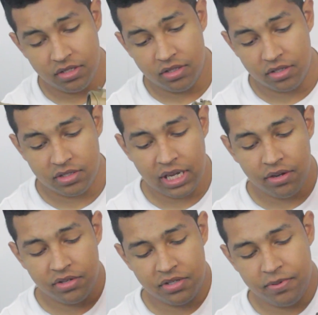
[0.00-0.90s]
The
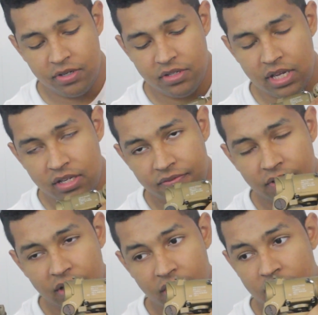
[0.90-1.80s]
sound is pretty
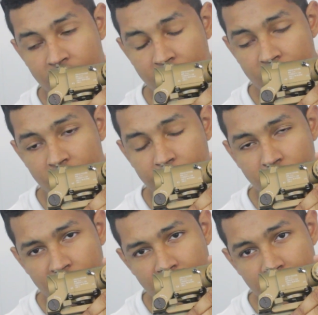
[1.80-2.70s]
satisfying. The
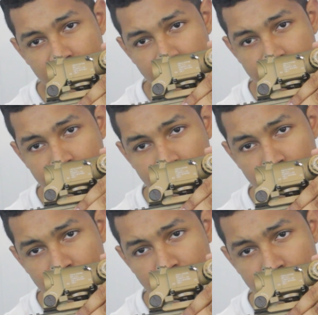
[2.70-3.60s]
bolt catch is
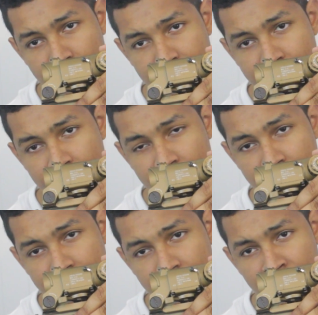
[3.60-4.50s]
pretty
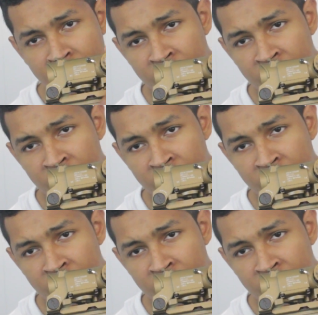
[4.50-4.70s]
responsive.